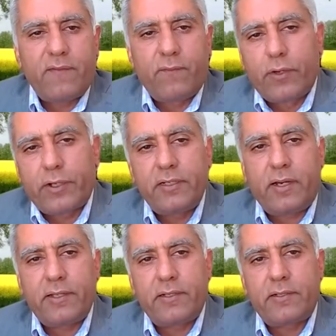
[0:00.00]
worked in
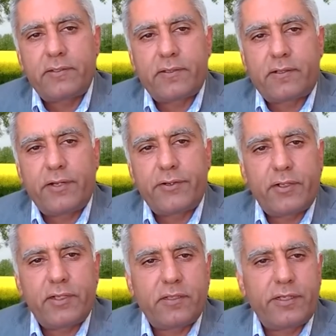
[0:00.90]
other
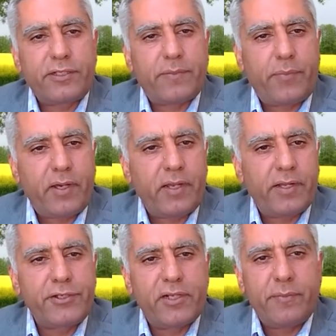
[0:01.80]
countries like Japan
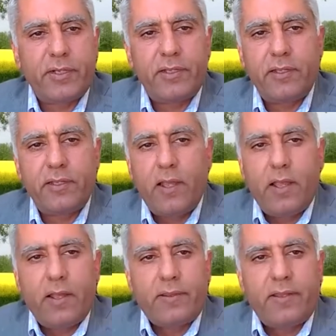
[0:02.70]
and Germany.
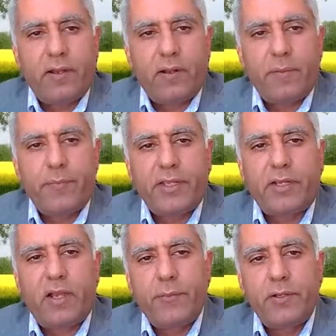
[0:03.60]
There are a big
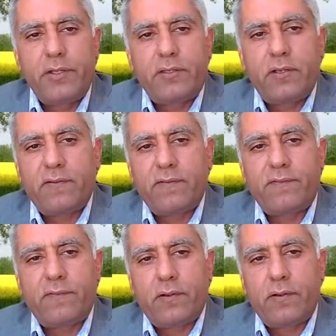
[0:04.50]
community of
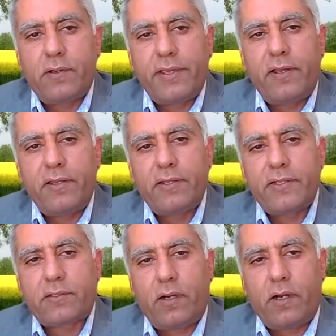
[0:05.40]
Iranian
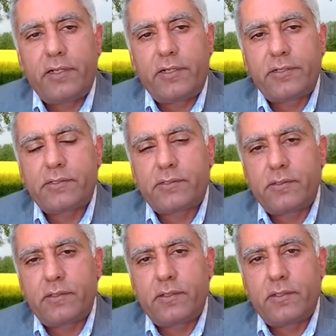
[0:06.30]
scholars,
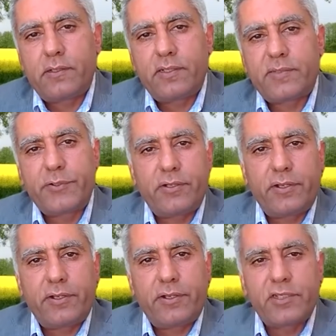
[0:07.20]
especially
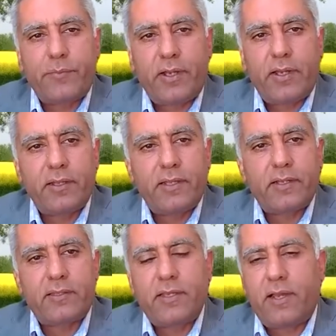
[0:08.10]
in Japan, that
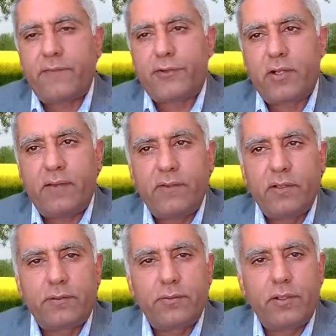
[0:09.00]
they have
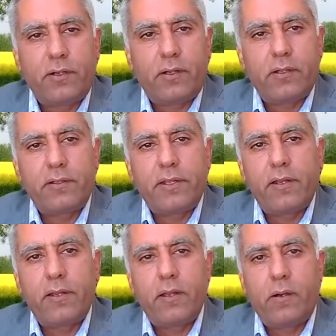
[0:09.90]
traveled to Iran. They
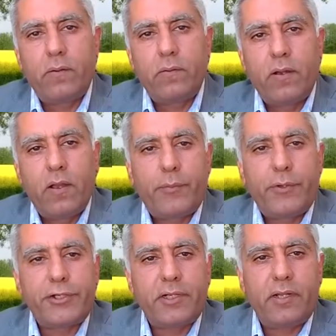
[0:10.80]
know
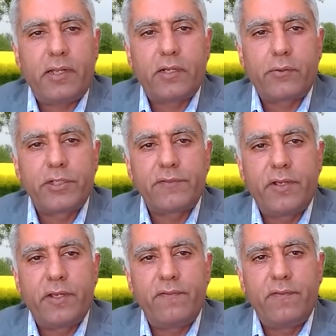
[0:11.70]
Persian language
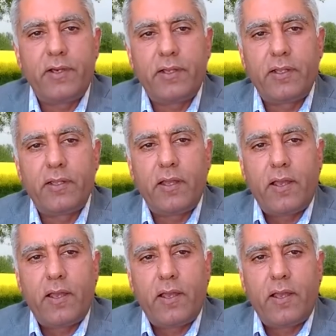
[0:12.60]
very well,